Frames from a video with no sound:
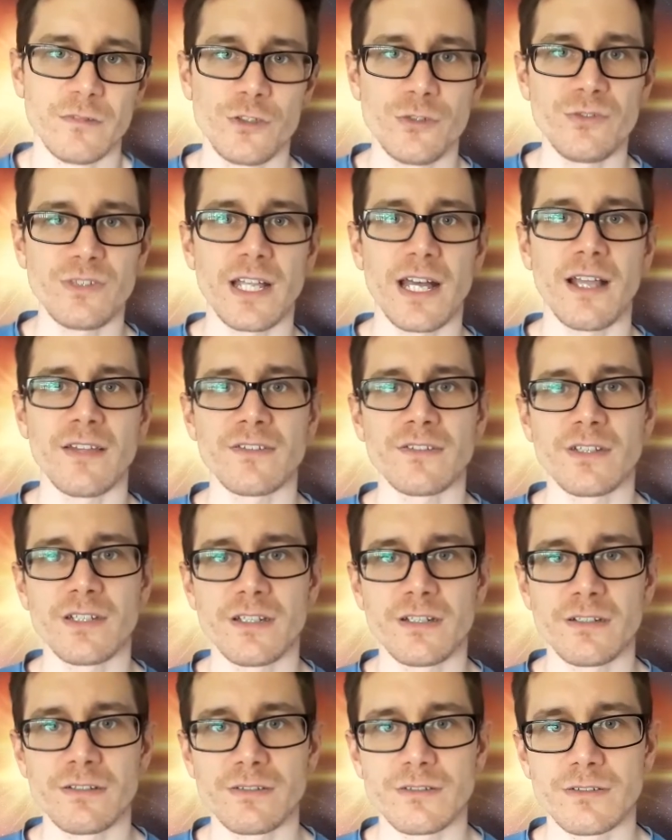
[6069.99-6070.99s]
2,000
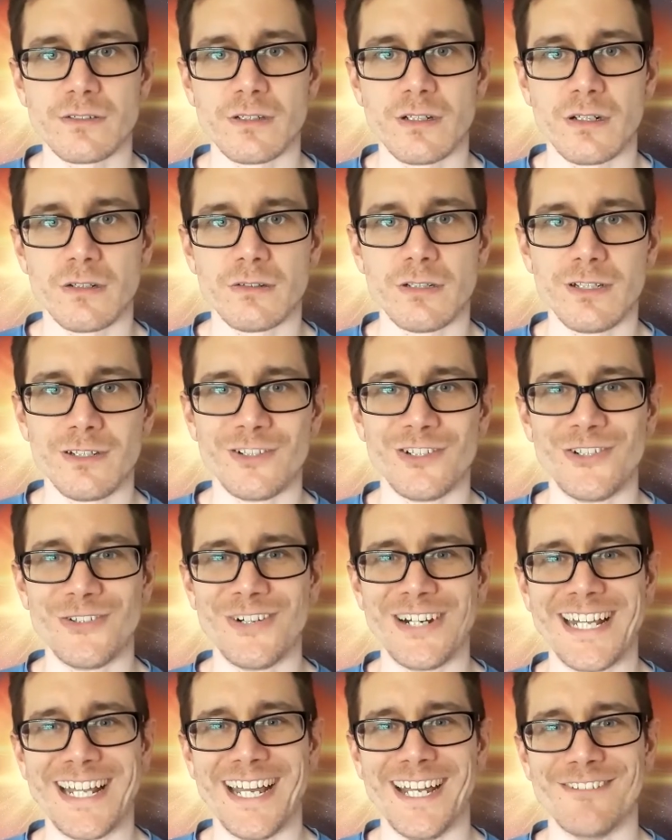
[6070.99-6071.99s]
years, or
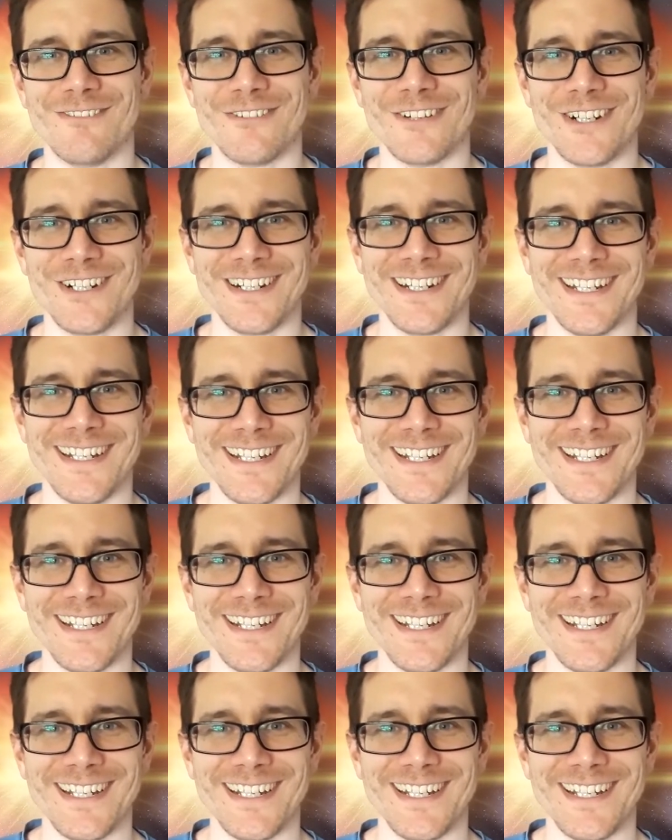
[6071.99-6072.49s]
whatever,